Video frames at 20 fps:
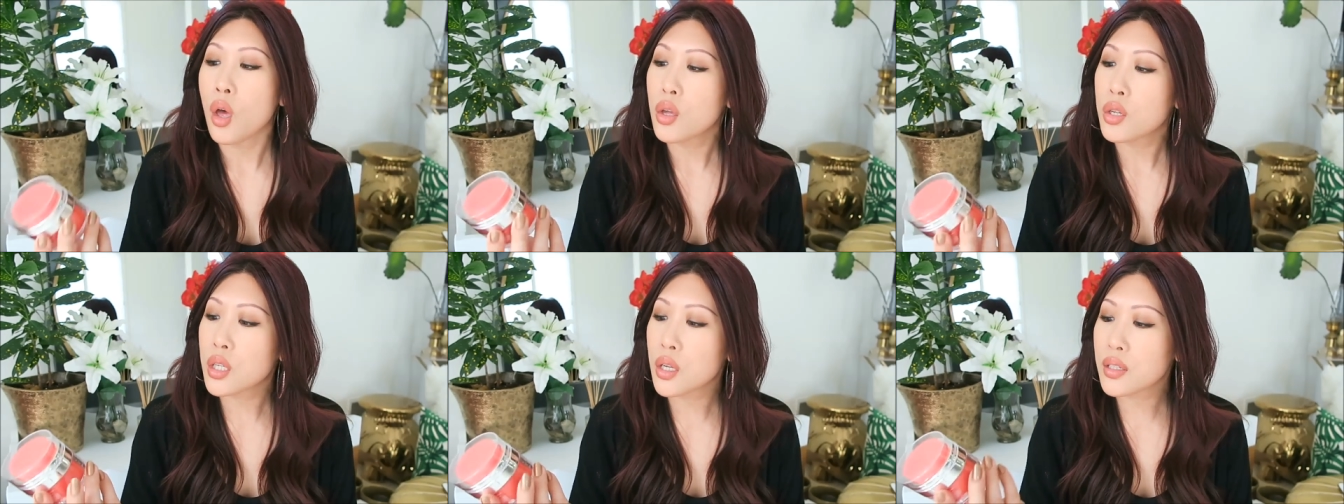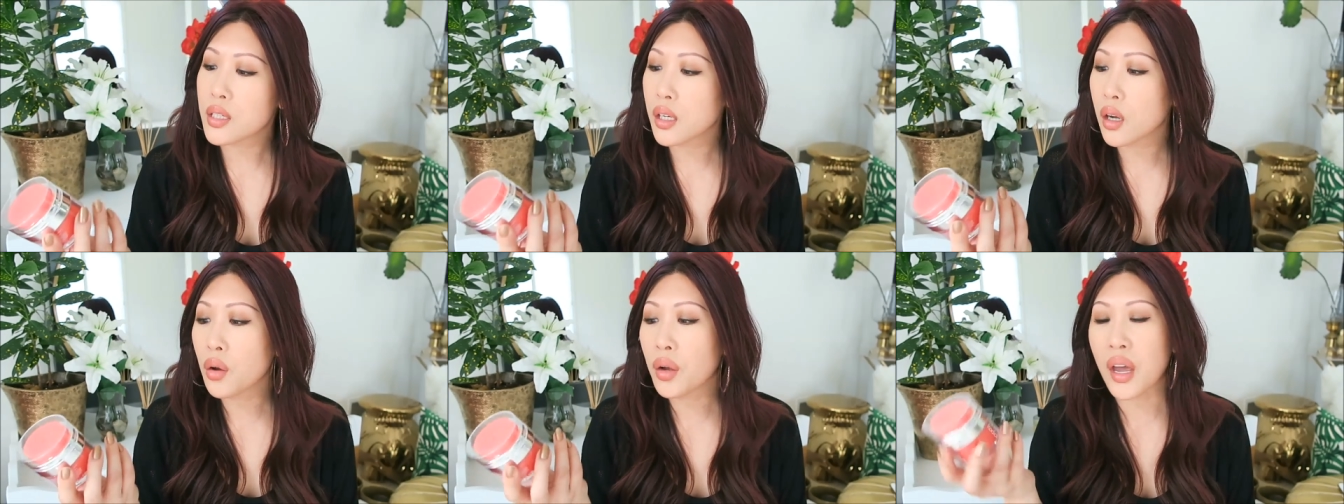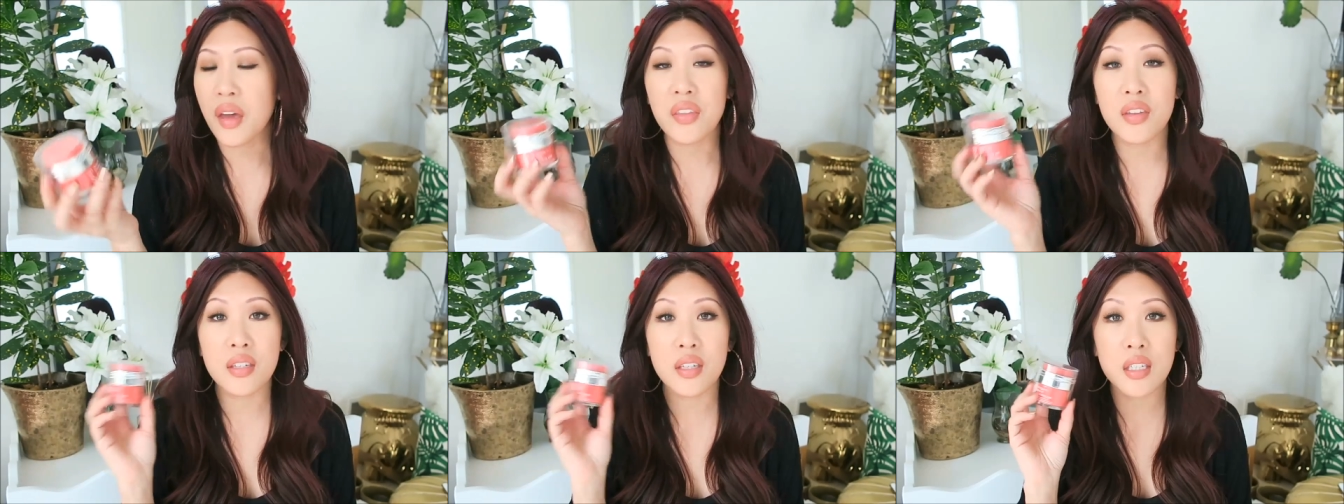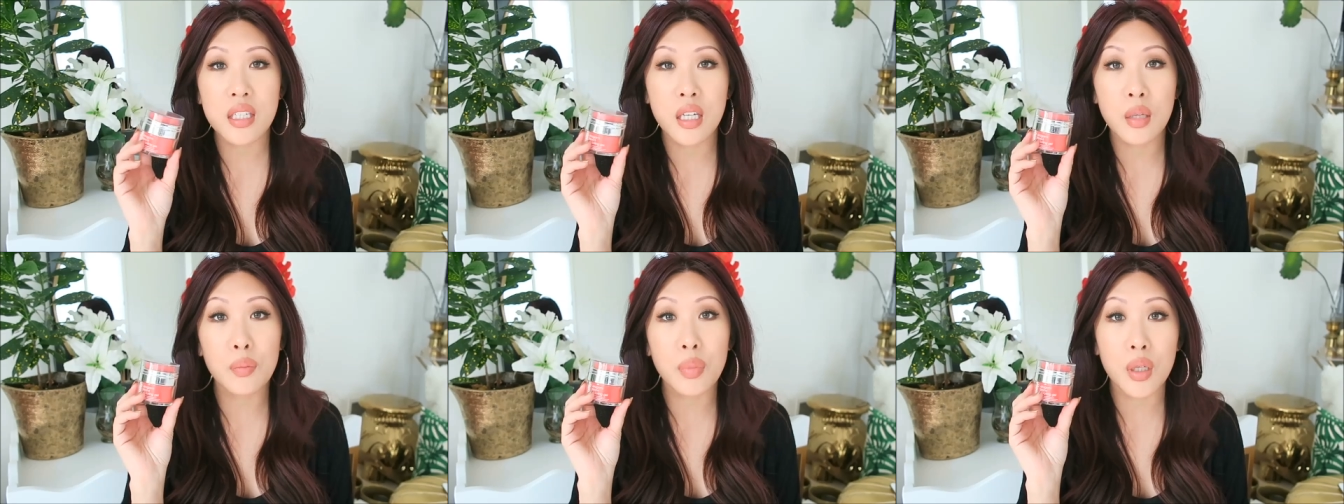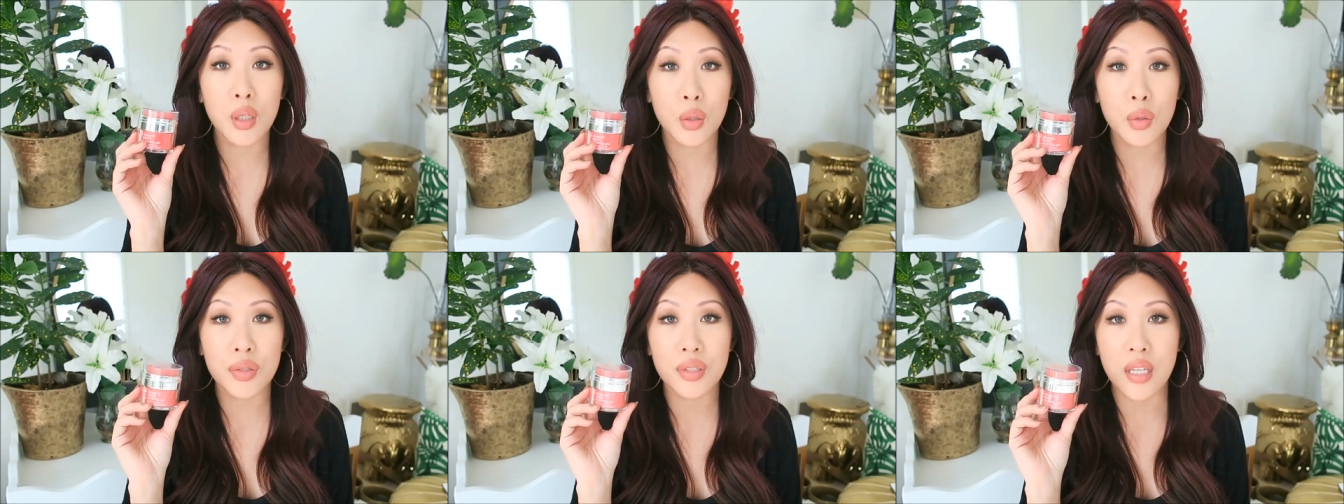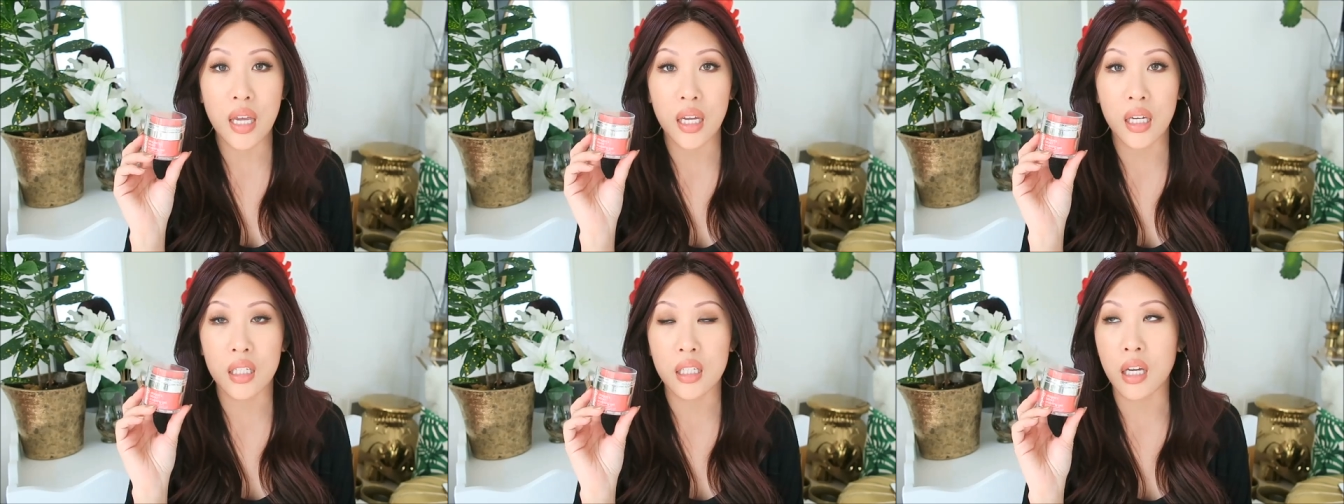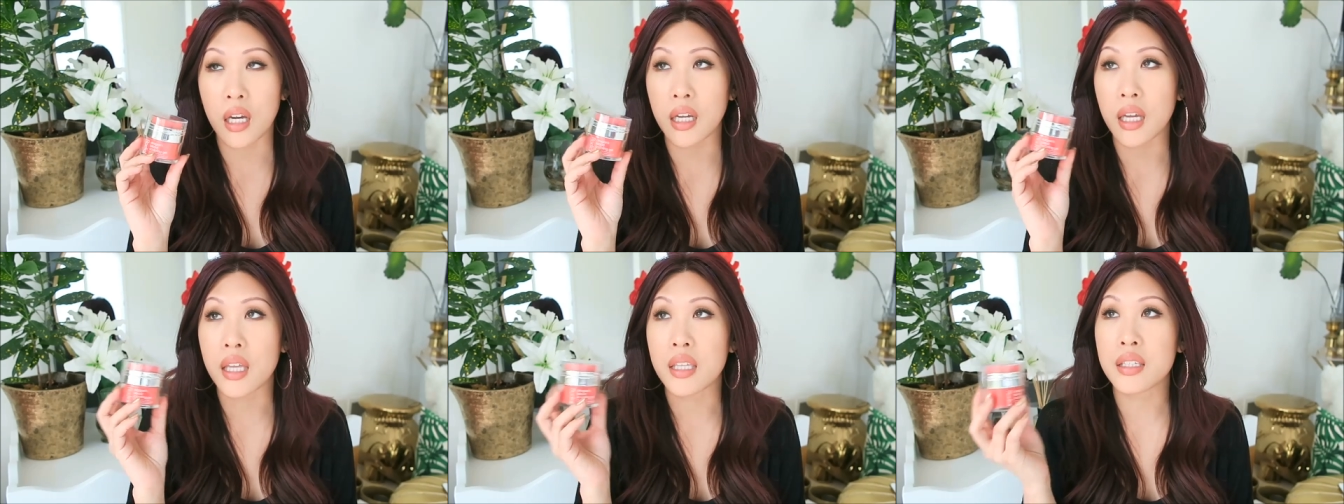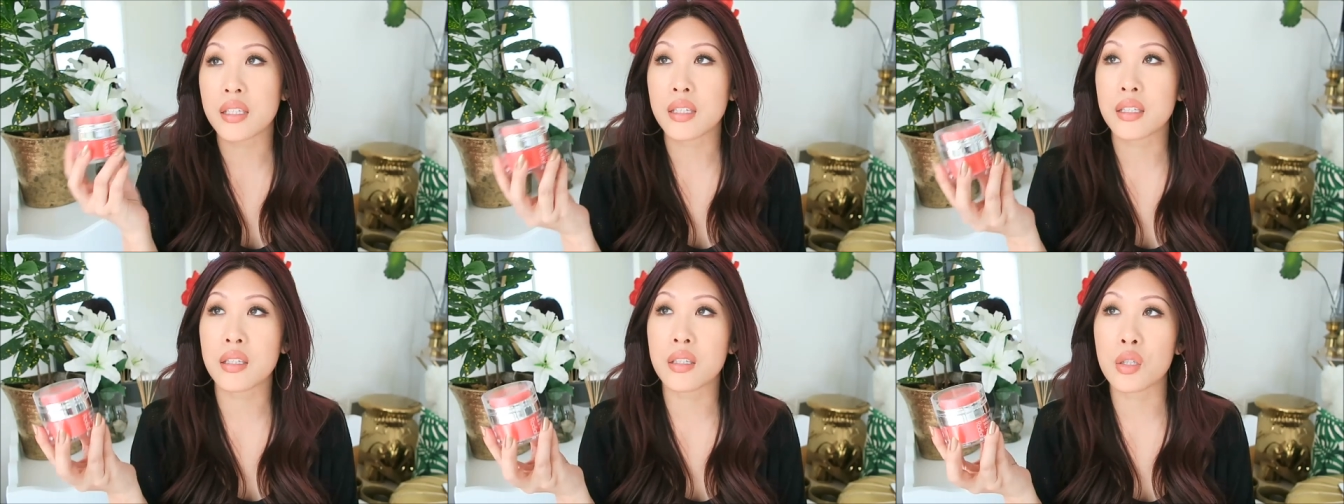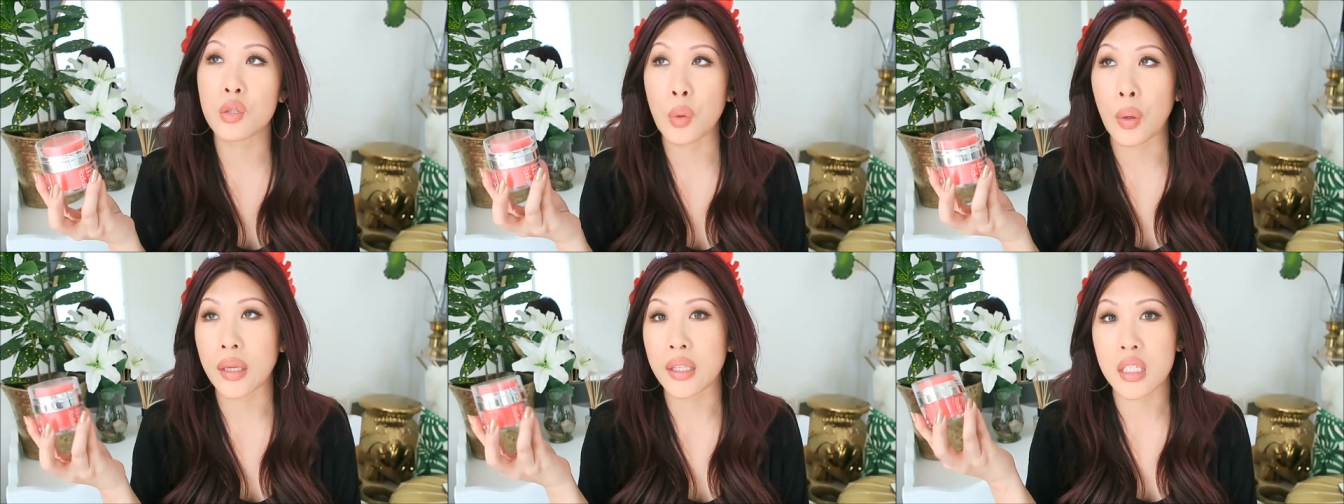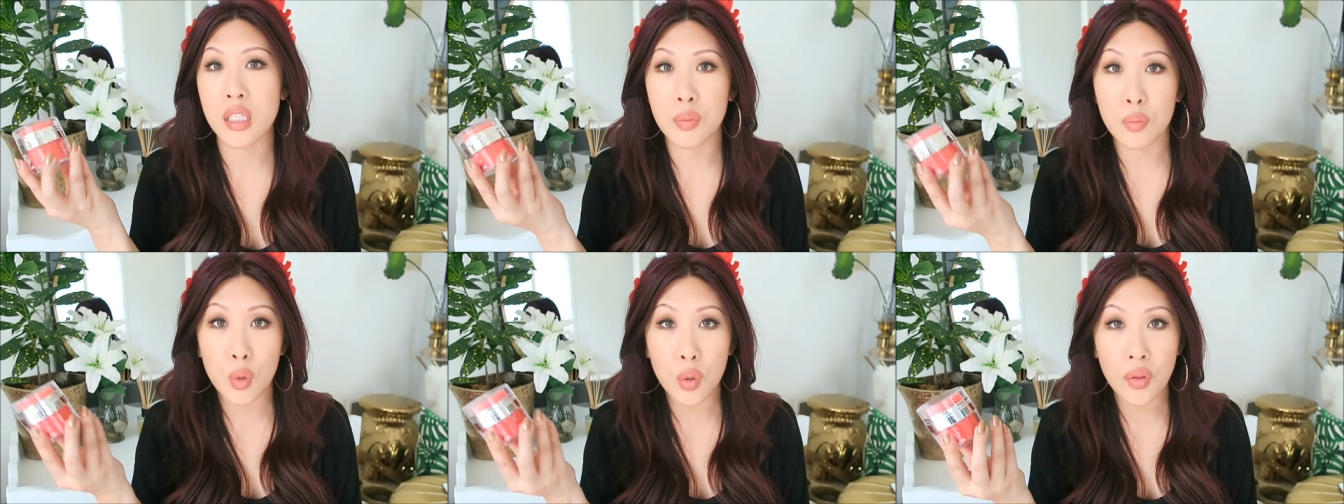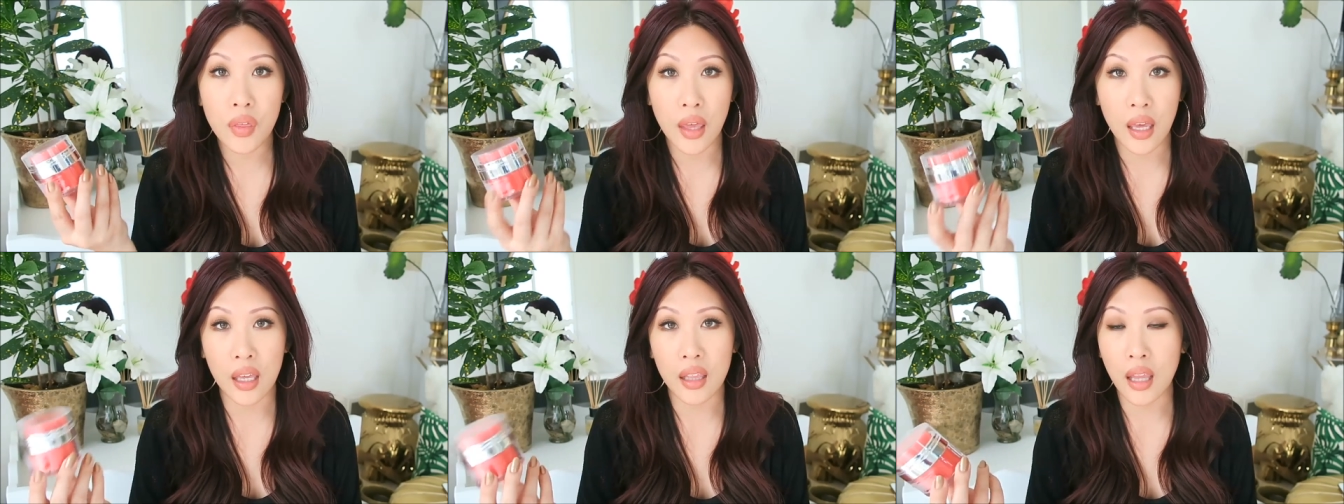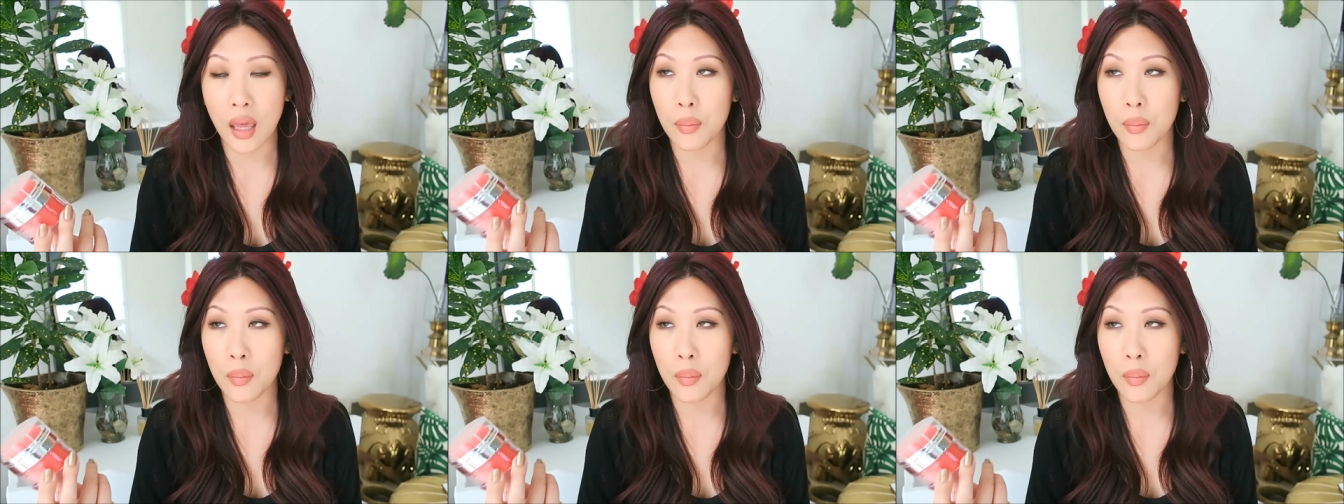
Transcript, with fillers: So I was like, okay, this is, can be used day and night and since it's quite smoothing,